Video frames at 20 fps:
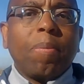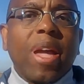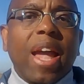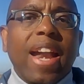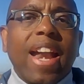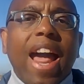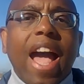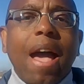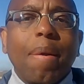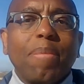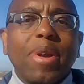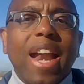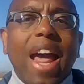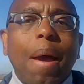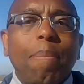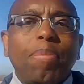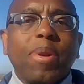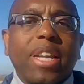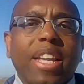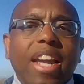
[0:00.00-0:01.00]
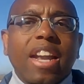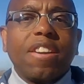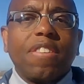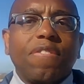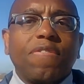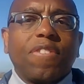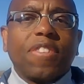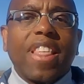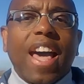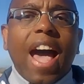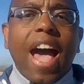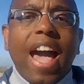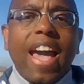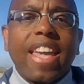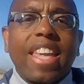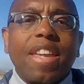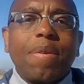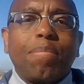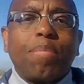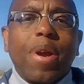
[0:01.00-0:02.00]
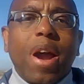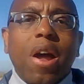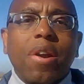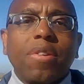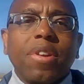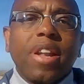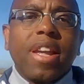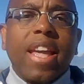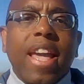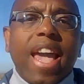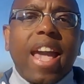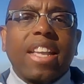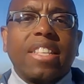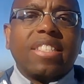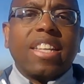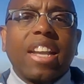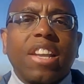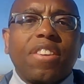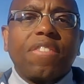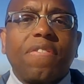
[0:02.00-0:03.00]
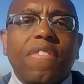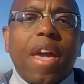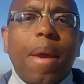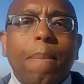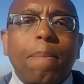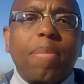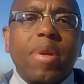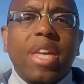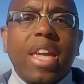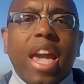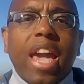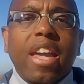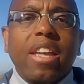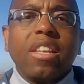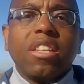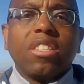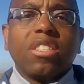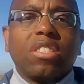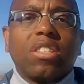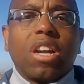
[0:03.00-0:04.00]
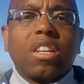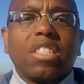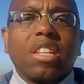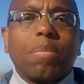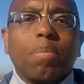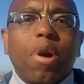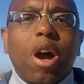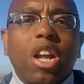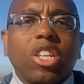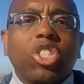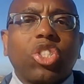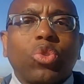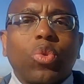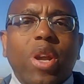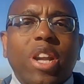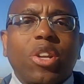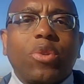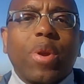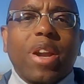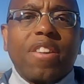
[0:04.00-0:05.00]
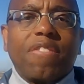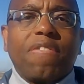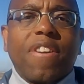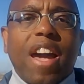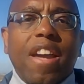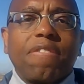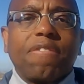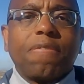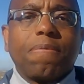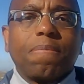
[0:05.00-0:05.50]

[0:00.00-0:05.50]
and I'm an applicant for the IE Brown Executive MBA starting March 2025.